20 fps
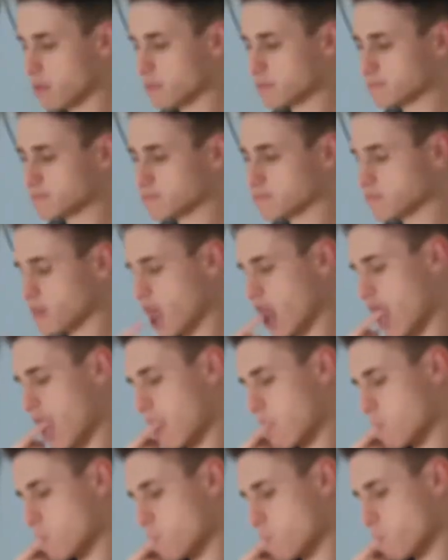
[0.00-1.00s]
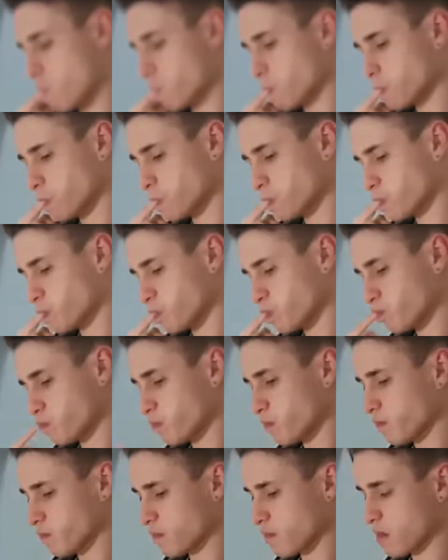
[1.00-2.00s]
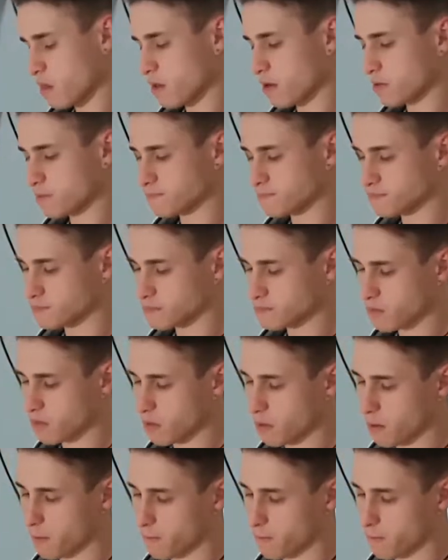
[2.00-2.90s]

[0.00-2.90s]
I mean, it's pretty rough,